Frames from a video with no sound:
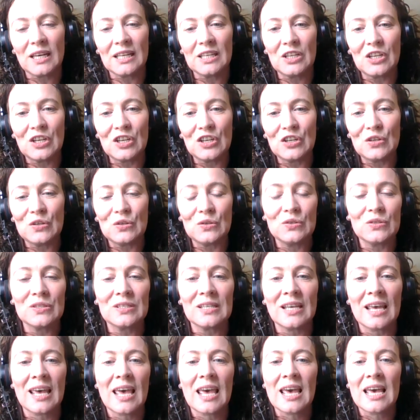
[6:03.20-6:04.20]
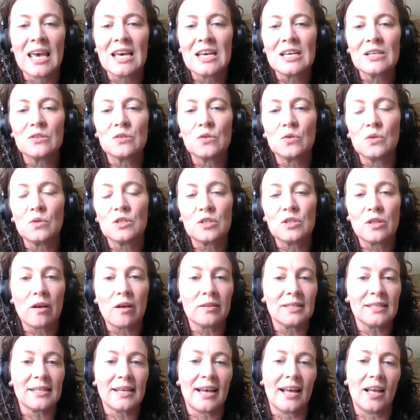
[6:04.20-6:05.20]
can use. So there's
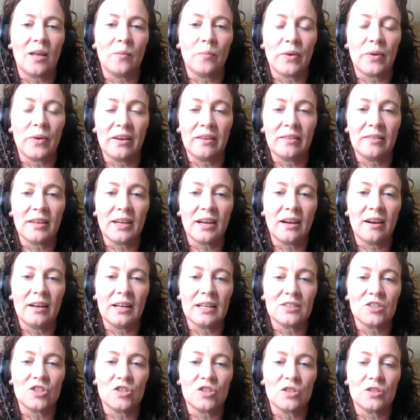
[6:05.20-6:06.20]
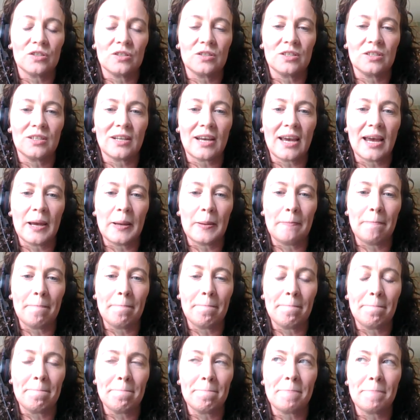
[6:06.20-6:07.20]
lots of help out there, and it's just
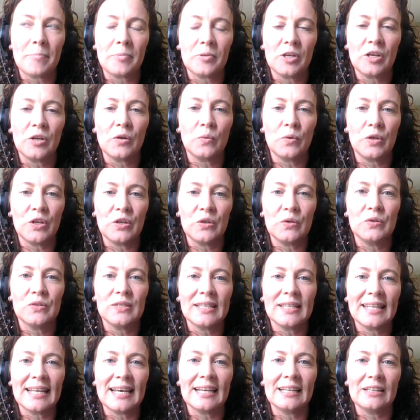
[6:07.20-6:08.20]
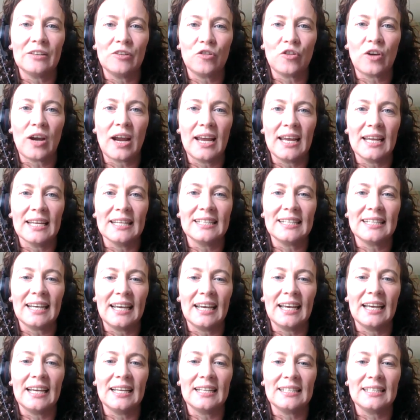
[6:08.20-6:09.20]
using that and trying
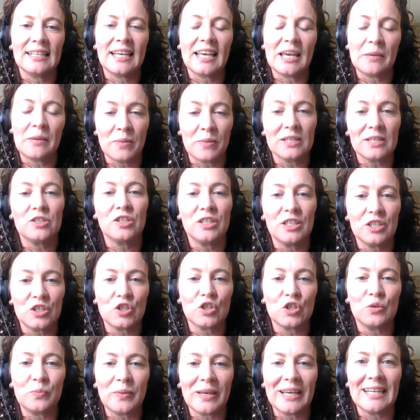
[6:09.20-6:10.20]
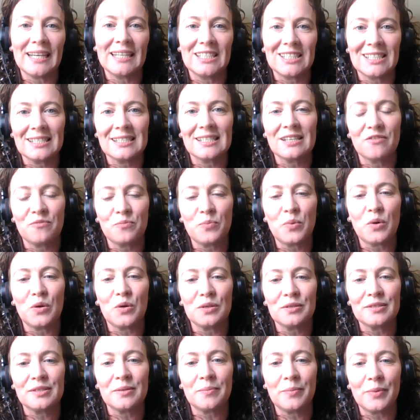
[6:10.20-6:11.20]
to keep it to the 2 pages if
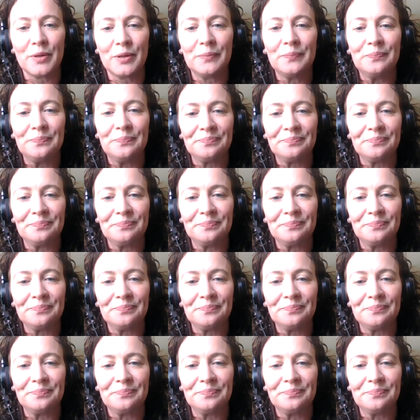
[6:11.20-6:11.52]
possible.